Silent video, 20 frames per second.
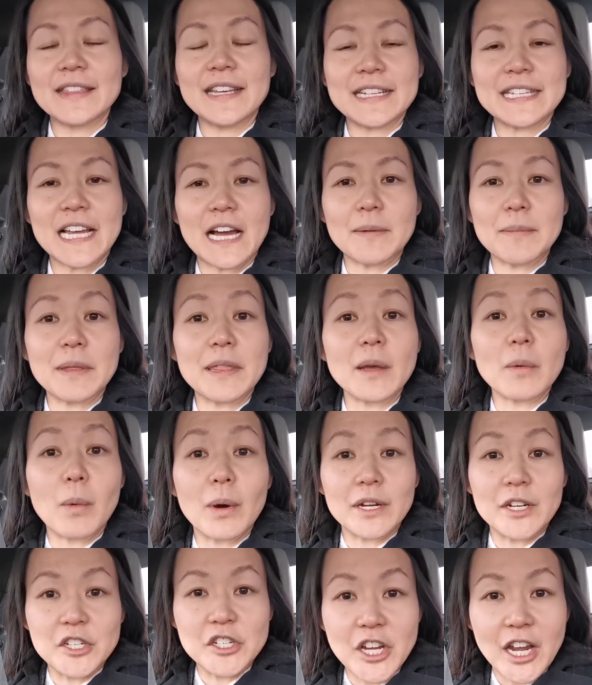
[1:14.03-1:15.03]
they tell me they
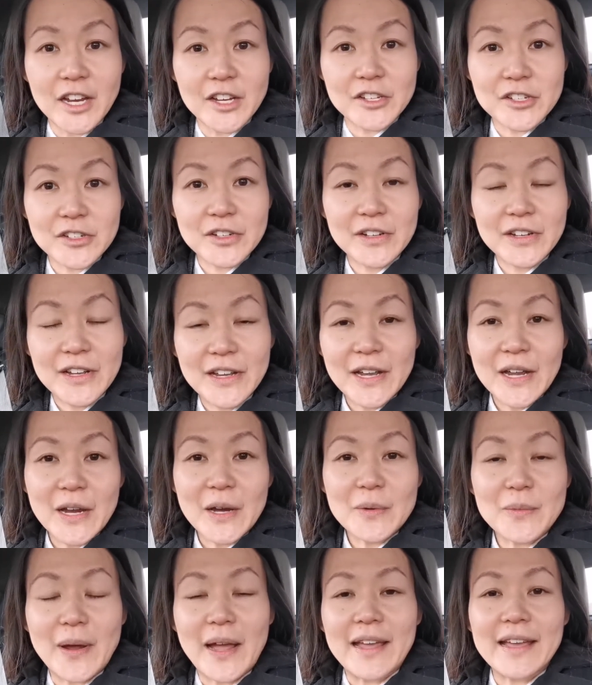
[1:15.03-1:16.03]
want to change,
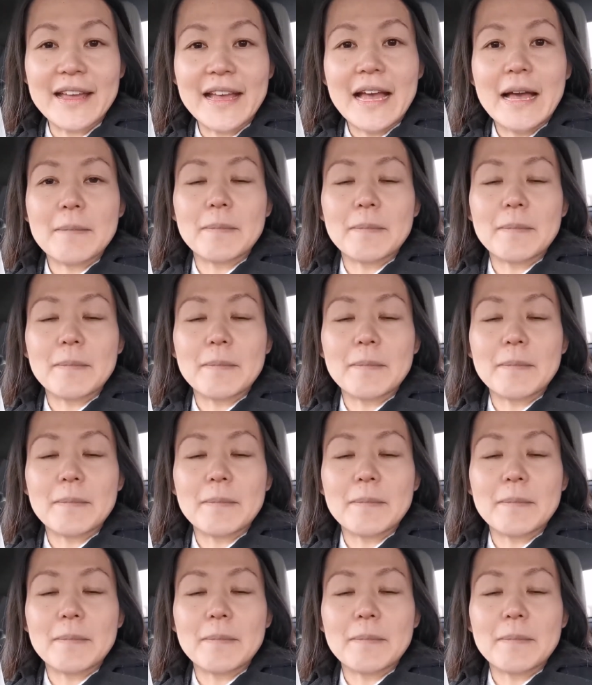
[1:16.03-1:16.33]
right?